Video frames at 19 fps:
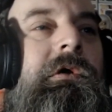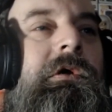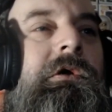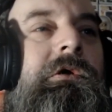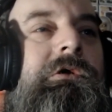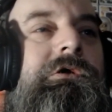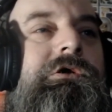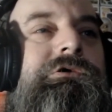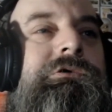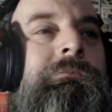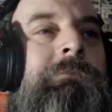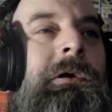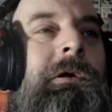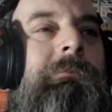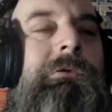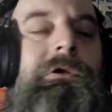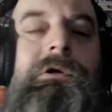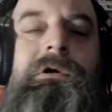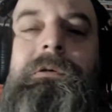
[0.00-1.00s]
just remember
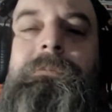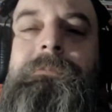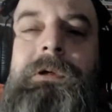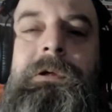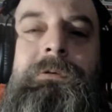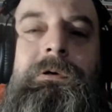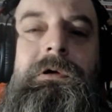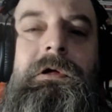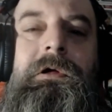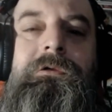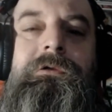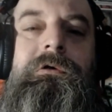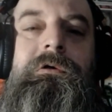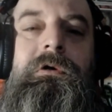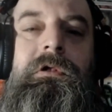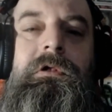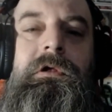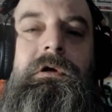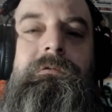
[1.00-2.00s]
there are people out there to
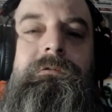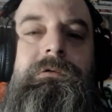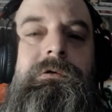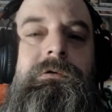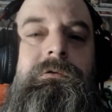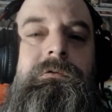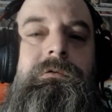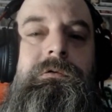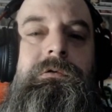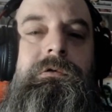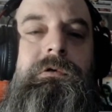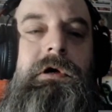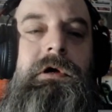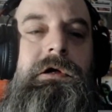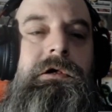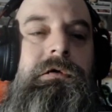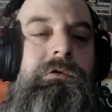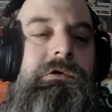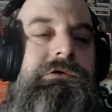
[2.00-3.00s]
love you. I
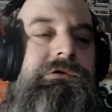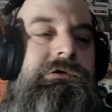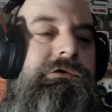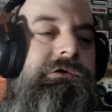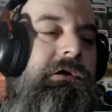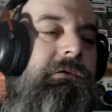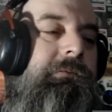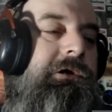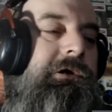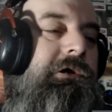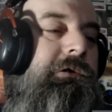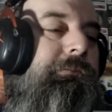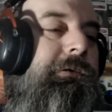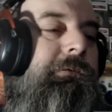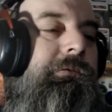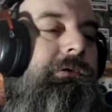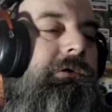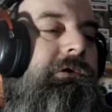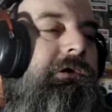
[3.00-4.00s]
know it's the time of year people
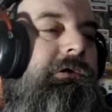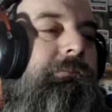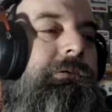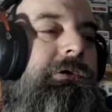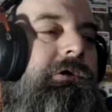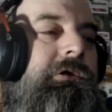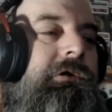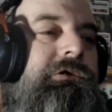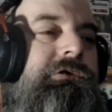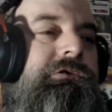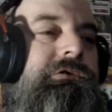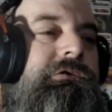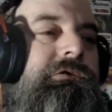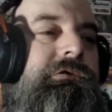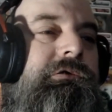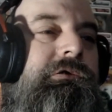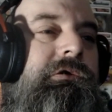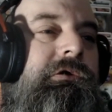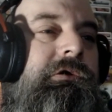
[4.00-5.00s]
get depressed.
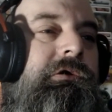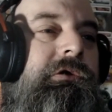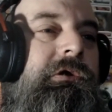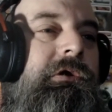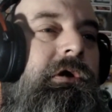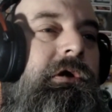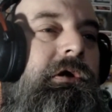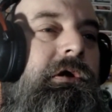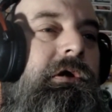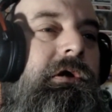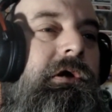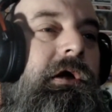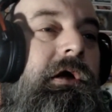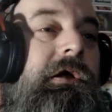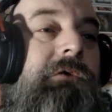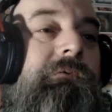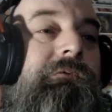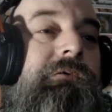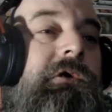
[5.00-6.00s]
And
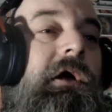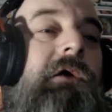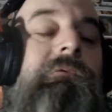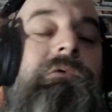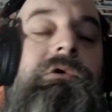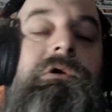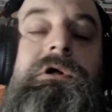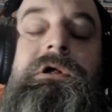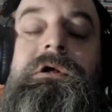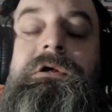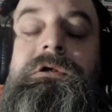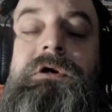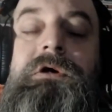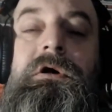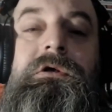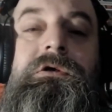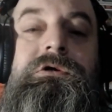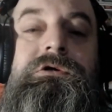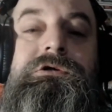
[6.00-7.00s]
if you ever need to talk
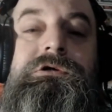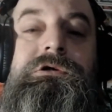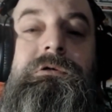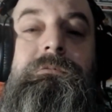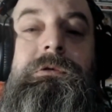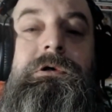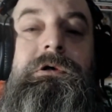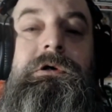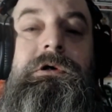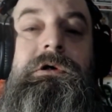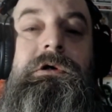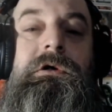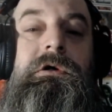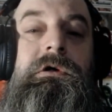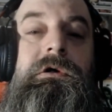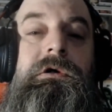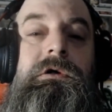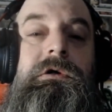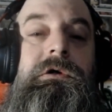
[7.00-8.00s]
to somebody,
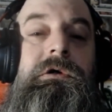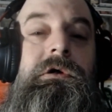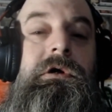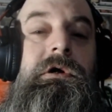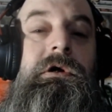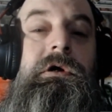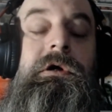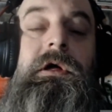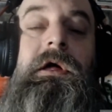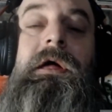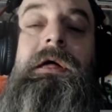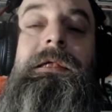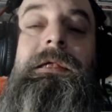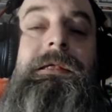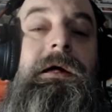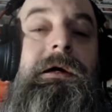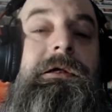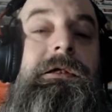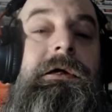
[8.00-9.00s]

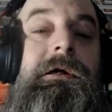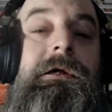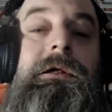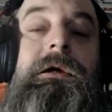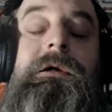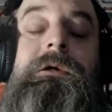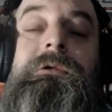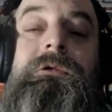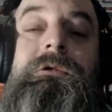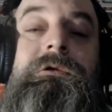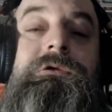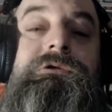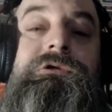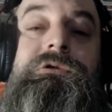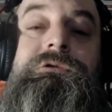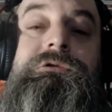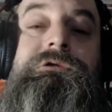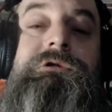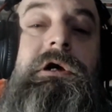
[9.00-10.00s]
988, the
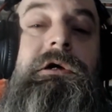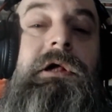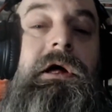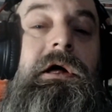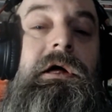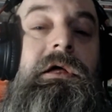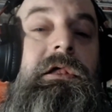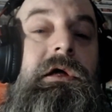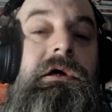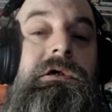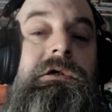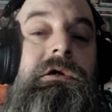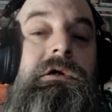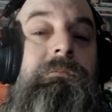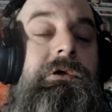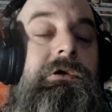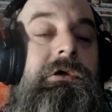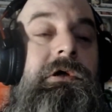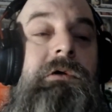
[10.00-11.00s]
suicide hotline number,
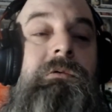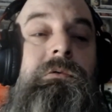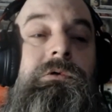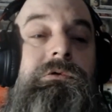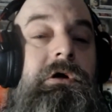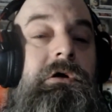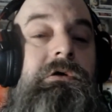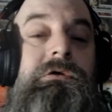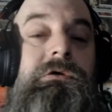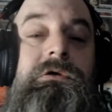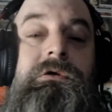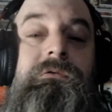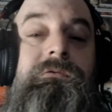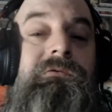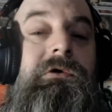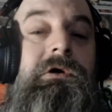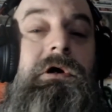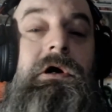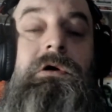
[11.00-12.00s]
they will talk to you for
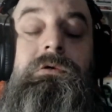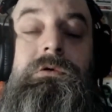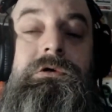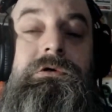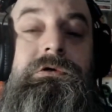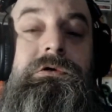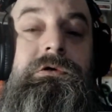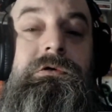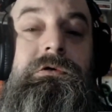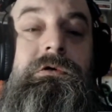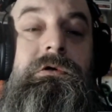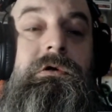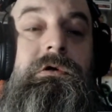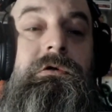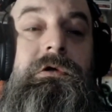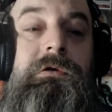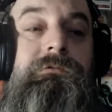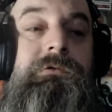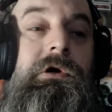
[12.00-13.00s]
hours.
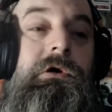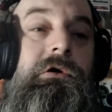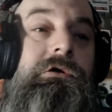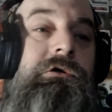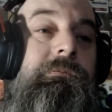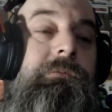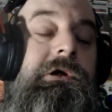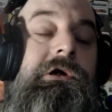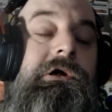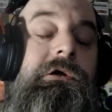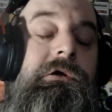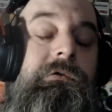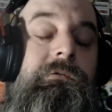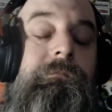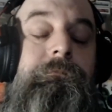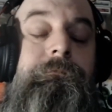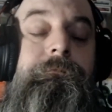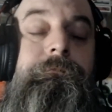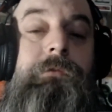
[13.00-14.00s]
They've talked to me.
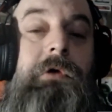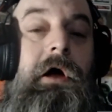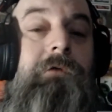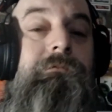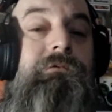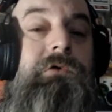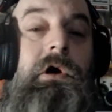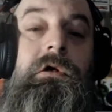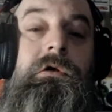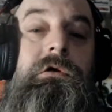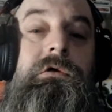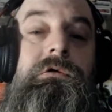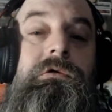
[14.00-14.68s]
I've called it.